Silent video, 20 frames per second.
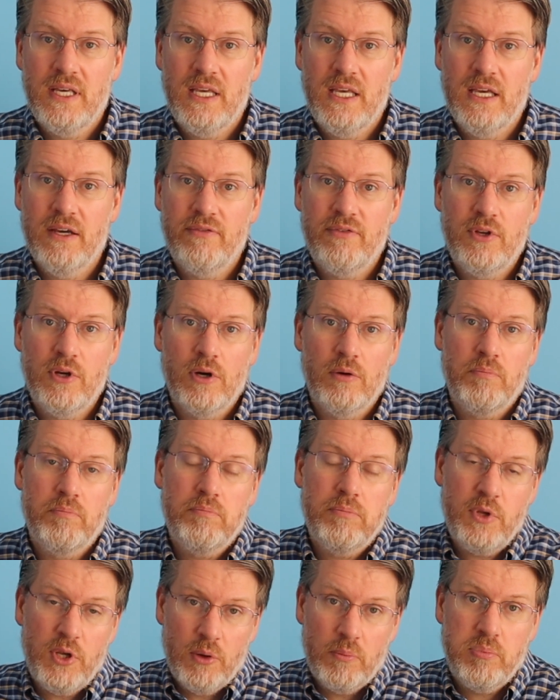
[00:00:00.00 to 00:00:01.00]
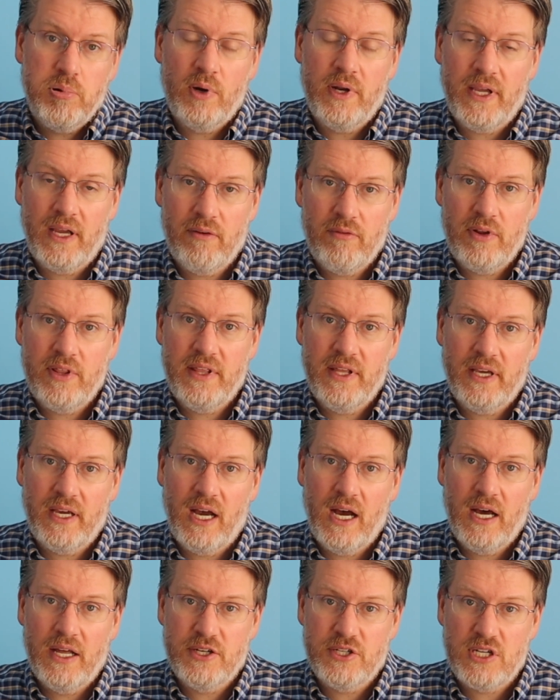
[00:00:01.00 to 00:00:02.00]
if you're putting everything
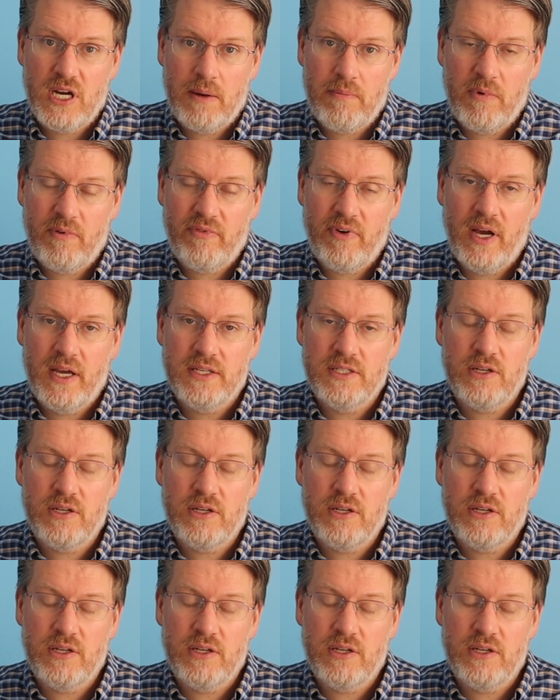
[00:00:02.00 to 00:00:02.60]
on Shopify.